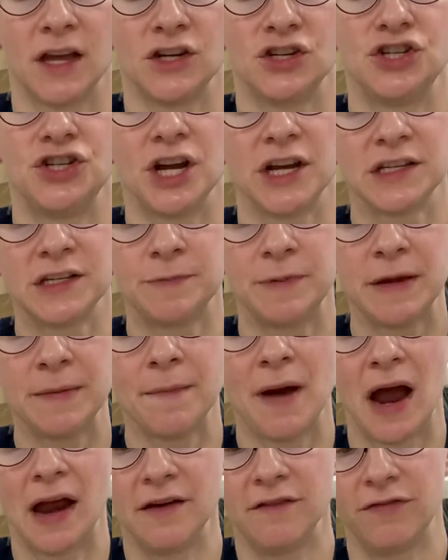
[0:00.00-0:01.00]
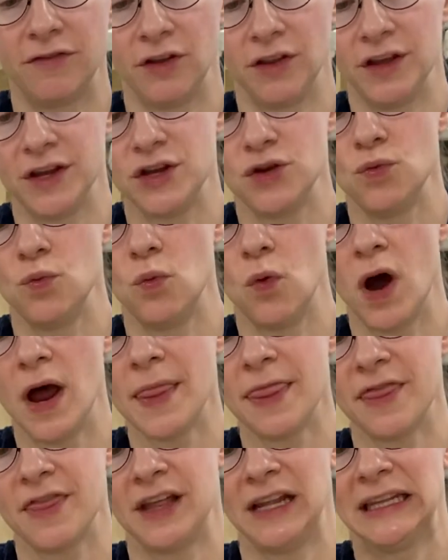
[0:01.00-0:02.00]
Just be mindful that you
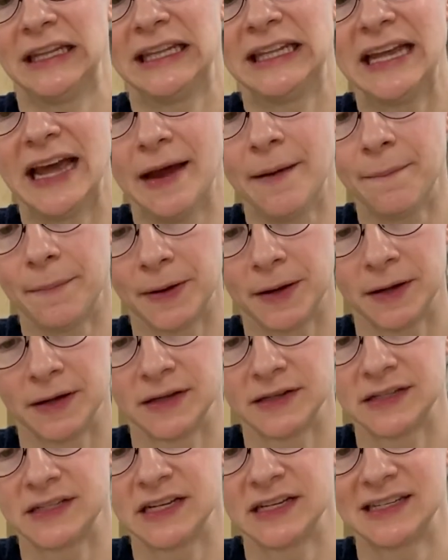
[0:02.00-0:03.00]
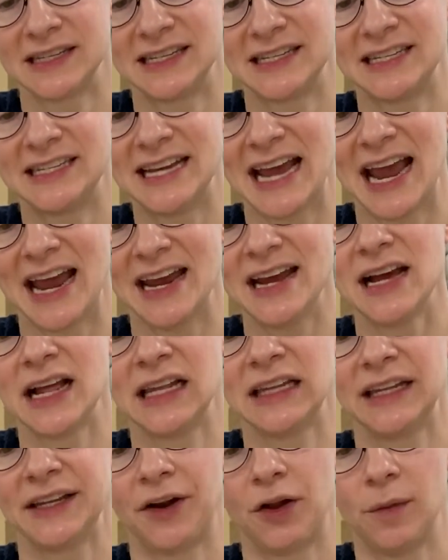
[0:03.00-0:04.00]
want the lip to stay a
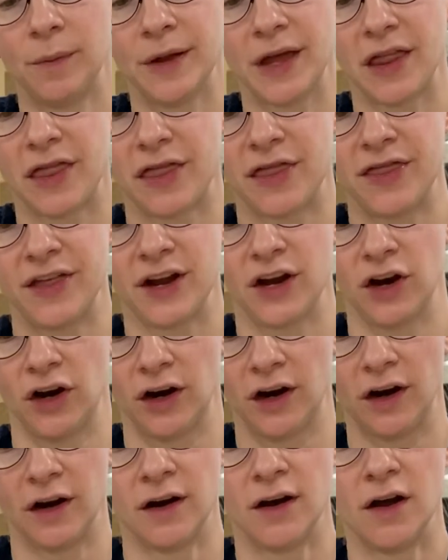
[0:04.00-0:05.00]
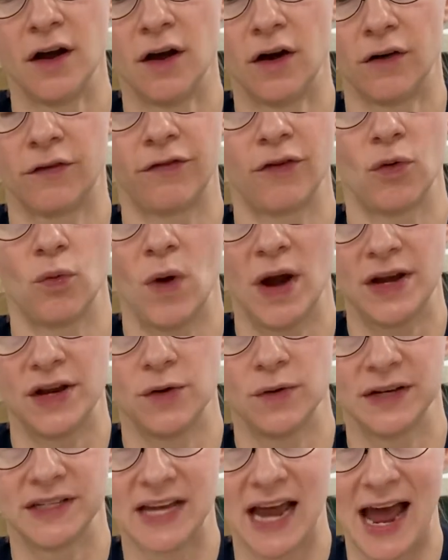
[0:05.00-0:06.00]
little bit thicker for when
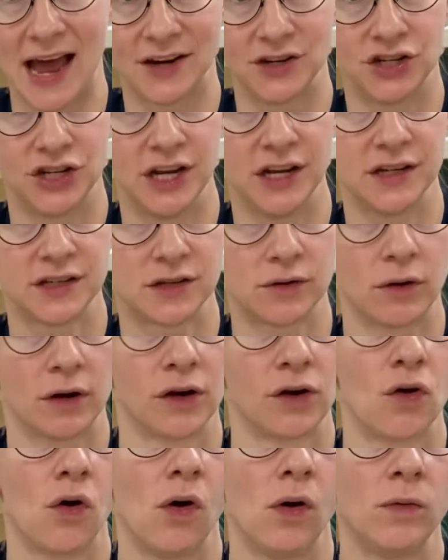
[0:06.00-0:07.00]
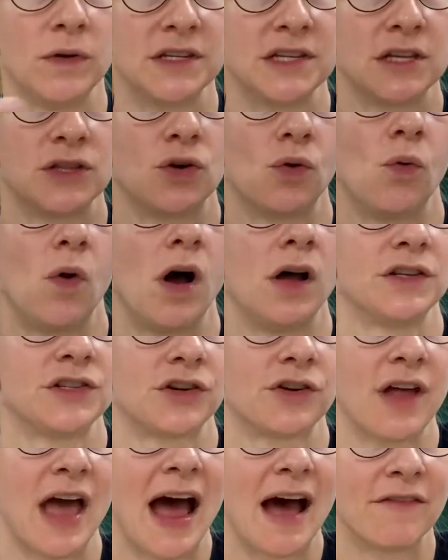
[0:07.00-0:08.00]
you attach it. So our goal was that the walls
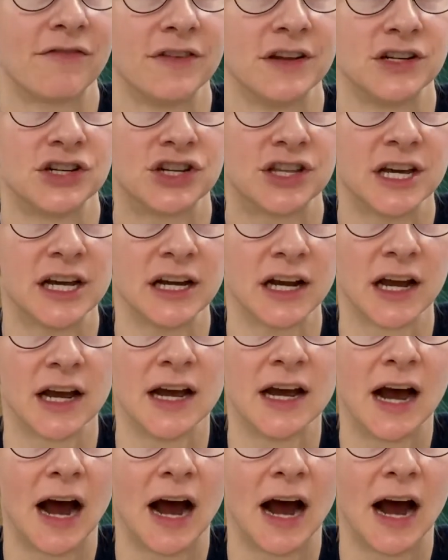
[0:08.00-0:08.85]
are ½ inch thick.